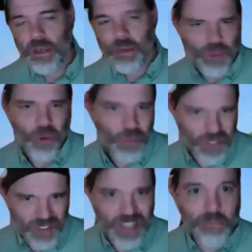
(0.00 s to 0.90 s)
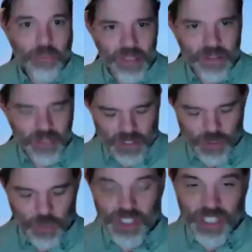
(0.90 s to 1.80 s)
We always did, but
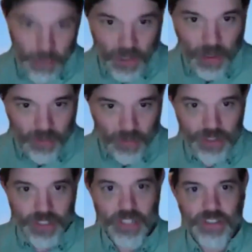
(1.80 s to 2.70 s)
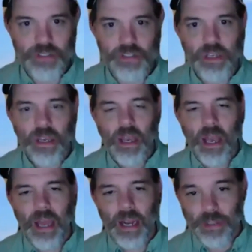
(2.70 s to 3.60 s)
these were deeper conversations.
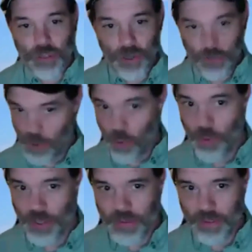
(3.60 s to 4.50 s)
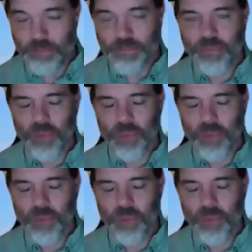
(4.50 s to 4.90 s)
And I started recording them.